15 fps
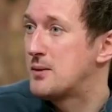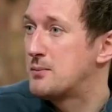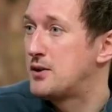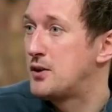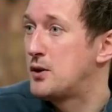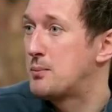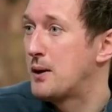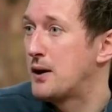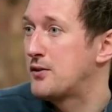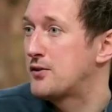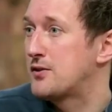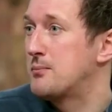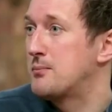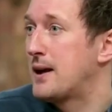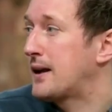German mm -hmm. U
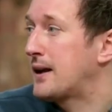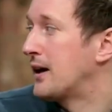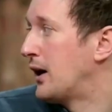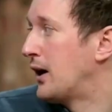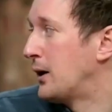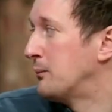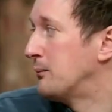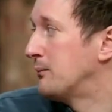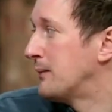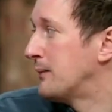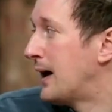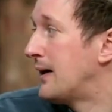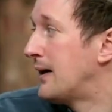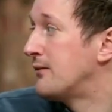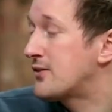boats to make it home.
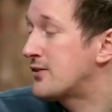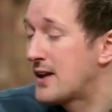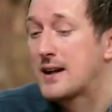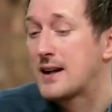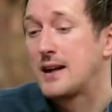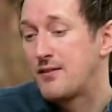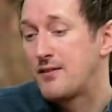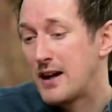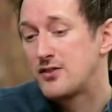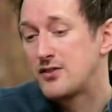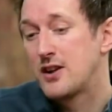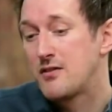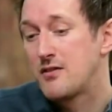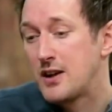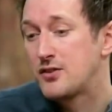And sadly, that
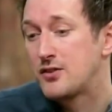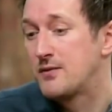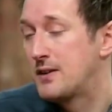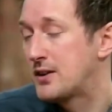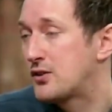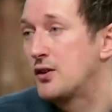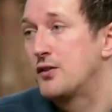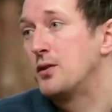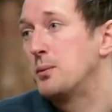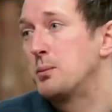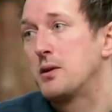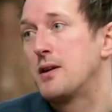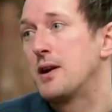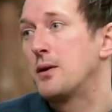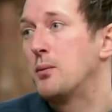generation that took
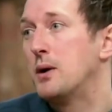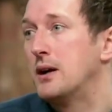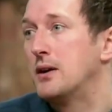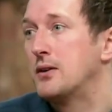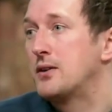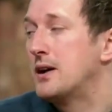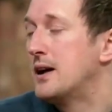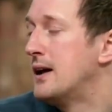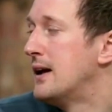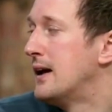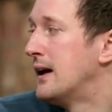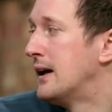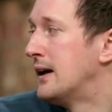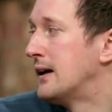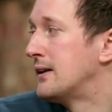football around the world,
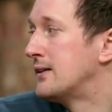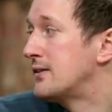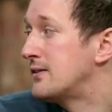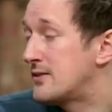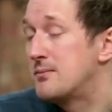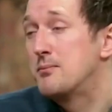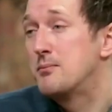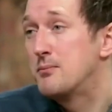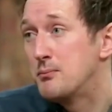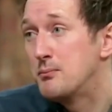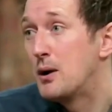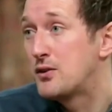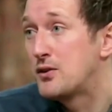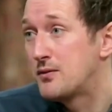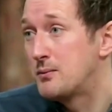uh,
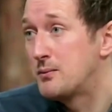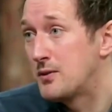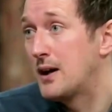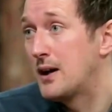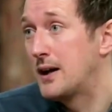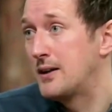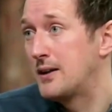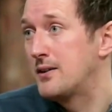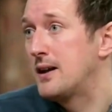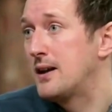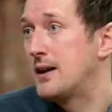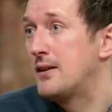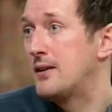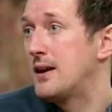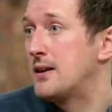most of them died mm
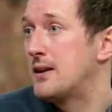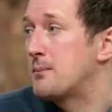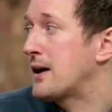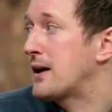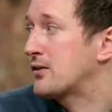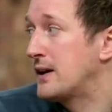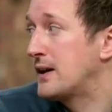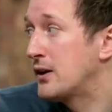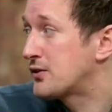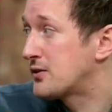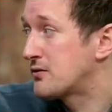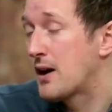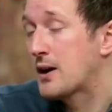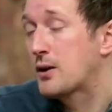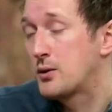-hmm. in, in the battle. They
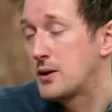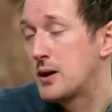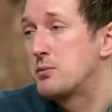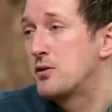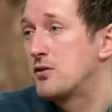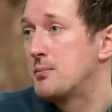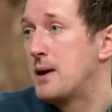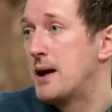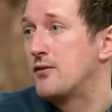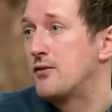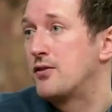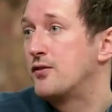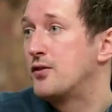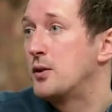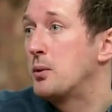lost a record number of
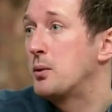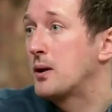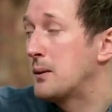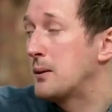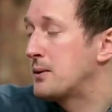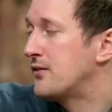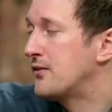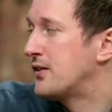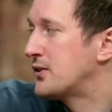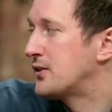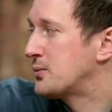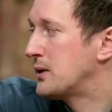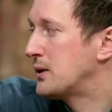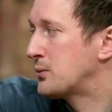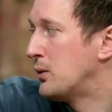men for a football club in the
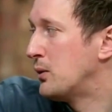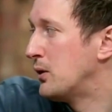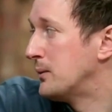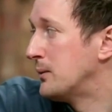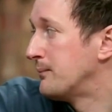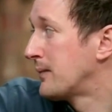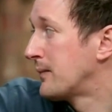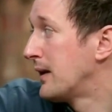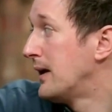First World War.